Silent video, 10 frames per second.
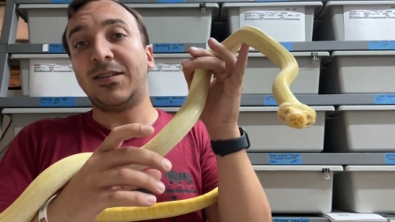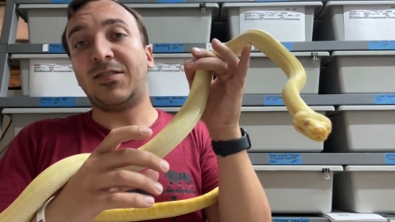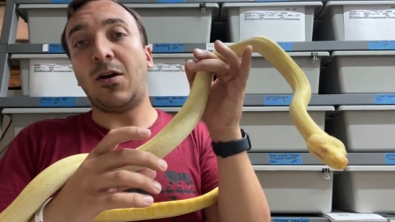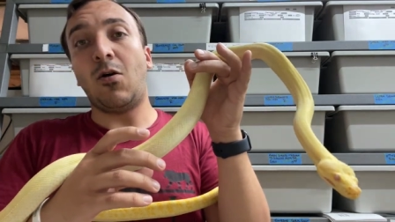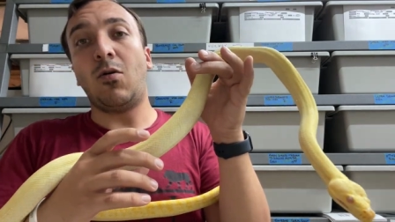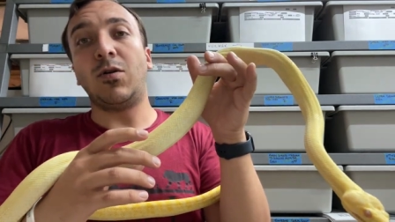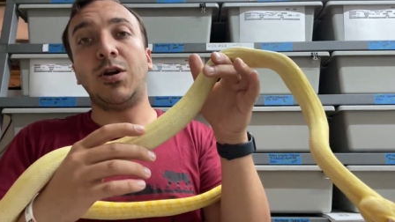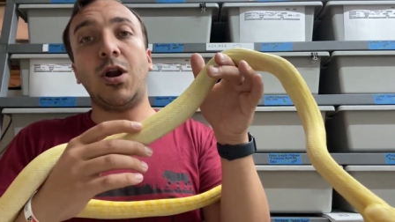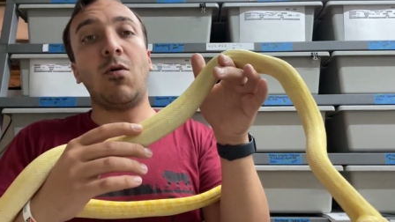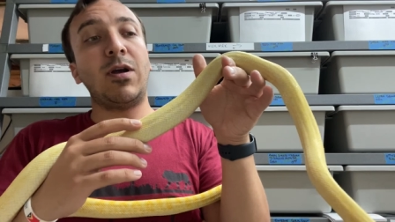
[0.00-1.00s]
So
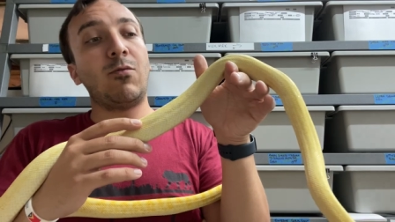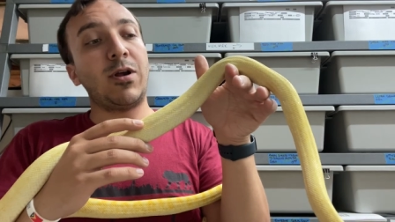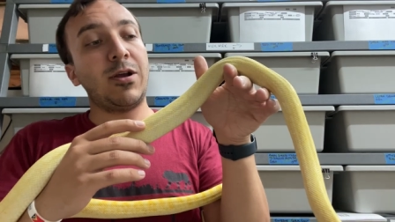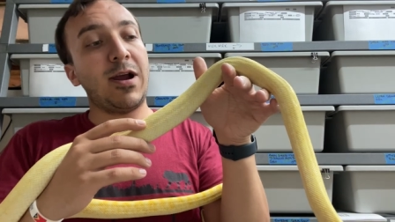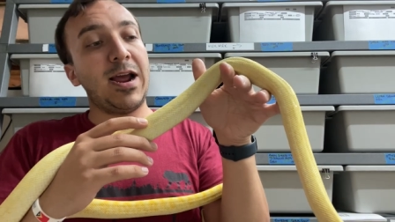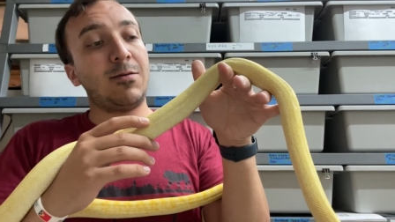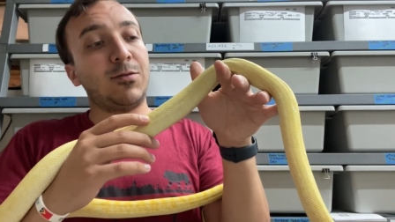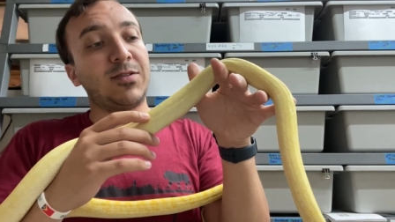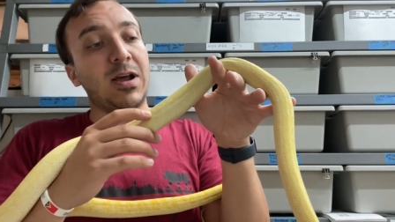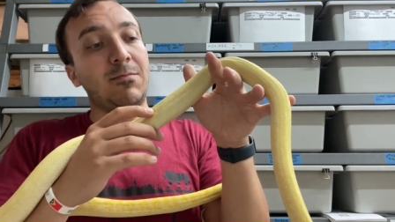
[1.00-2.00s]
knowing where your
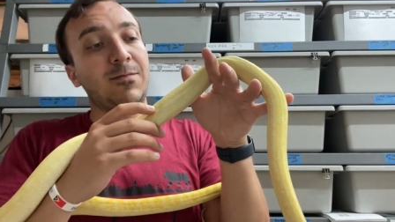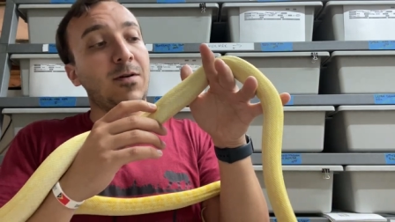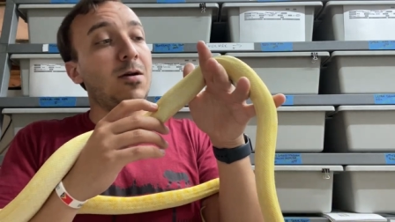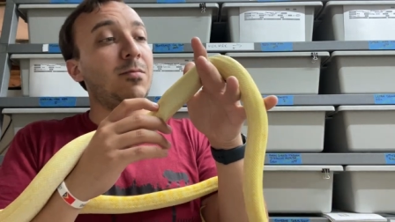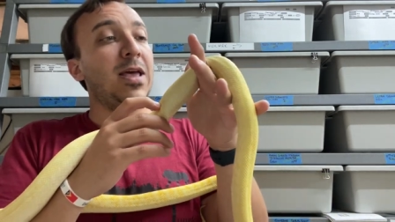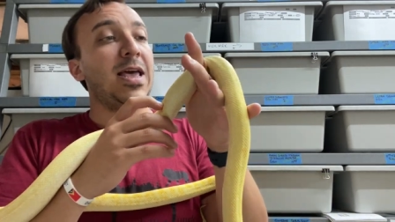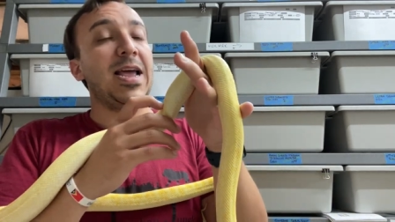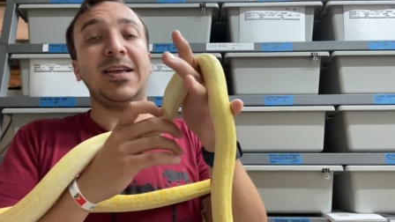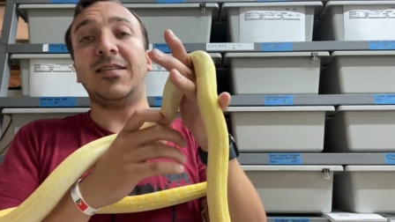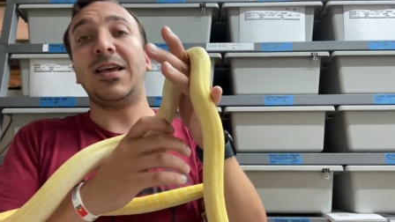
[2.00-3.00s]
animals come from
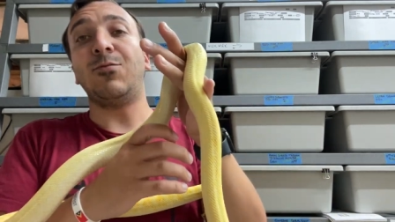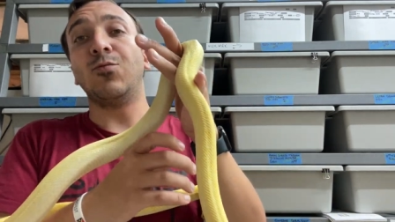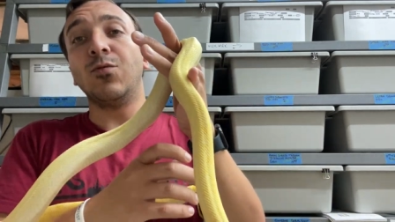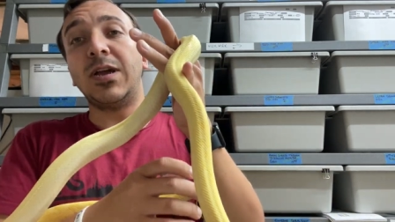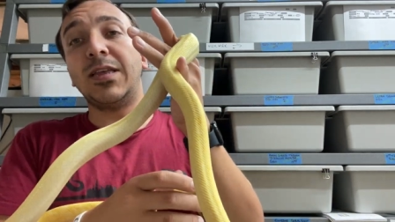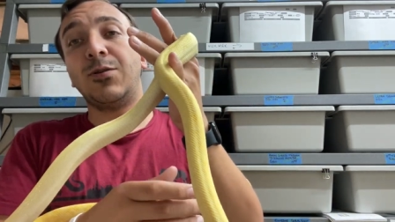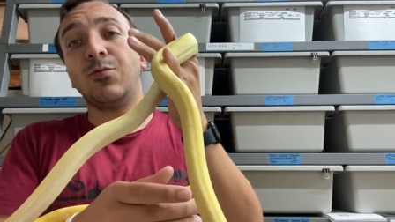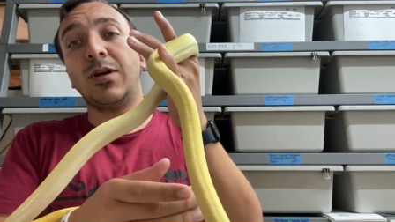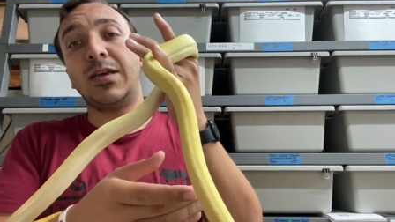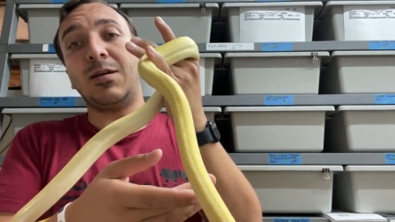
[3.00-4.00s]
is a really,
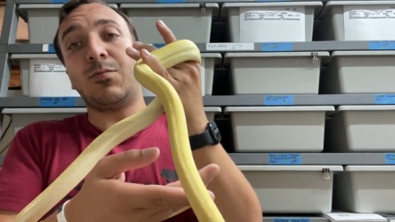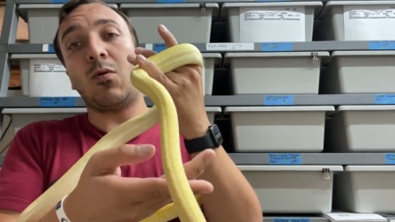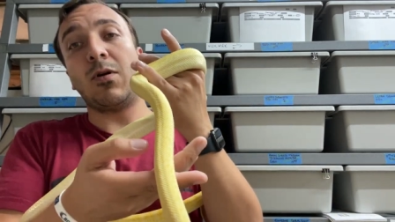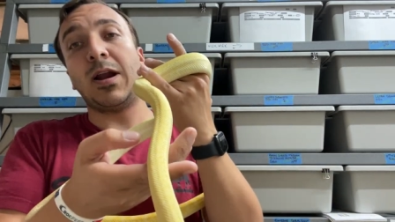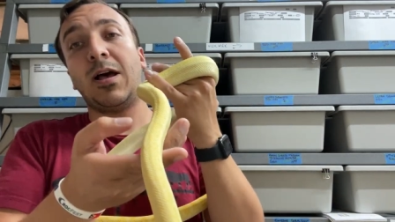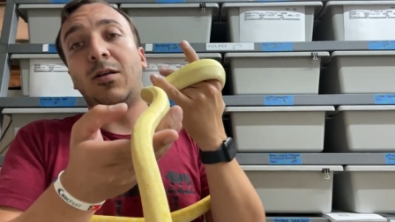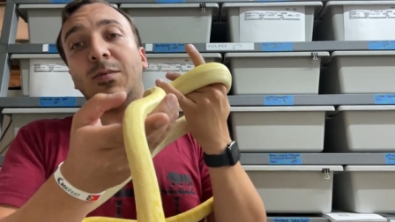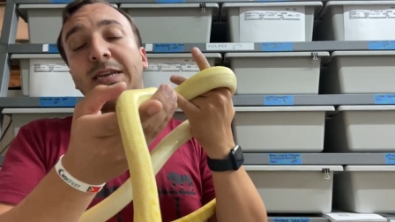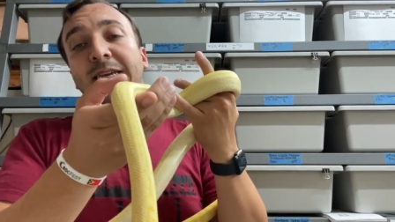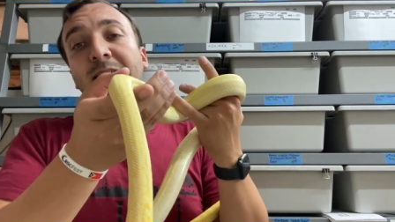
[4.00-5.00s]
really important
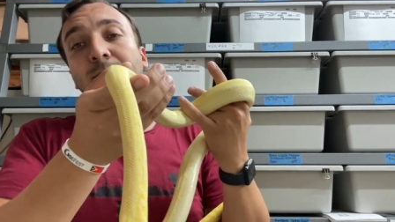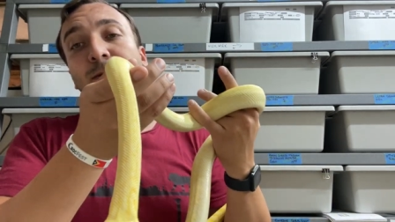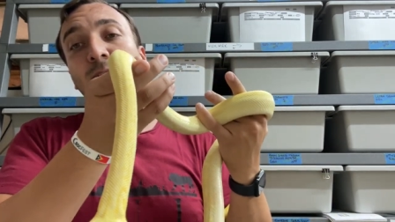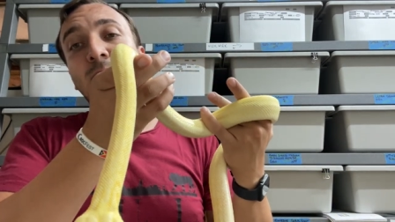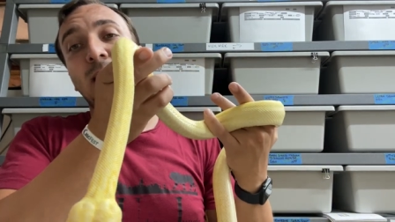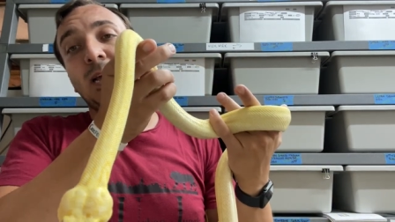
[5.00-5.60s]
element to keeping,